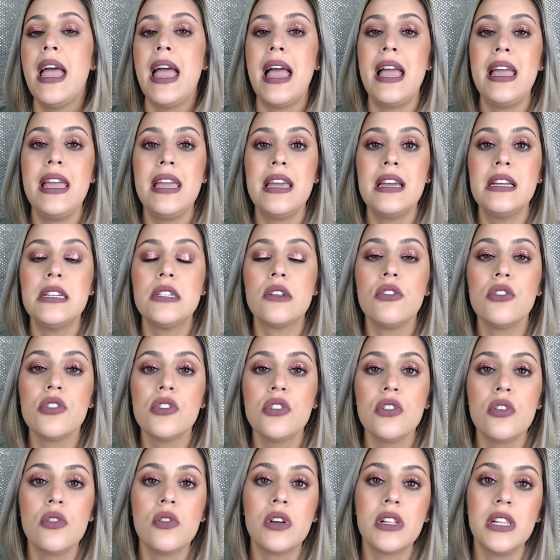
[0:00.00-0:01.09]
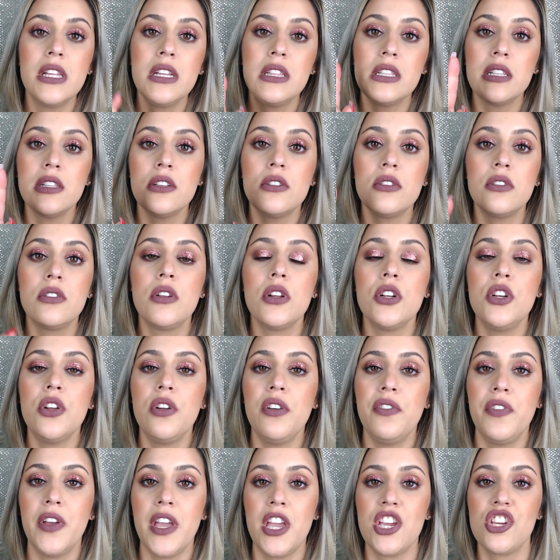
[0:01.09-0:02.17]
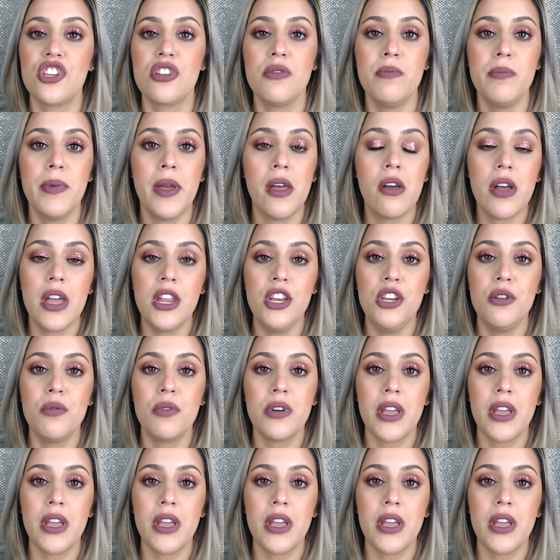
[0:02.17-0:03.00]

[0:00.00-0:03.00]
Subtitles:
and also click the little notification bell and you will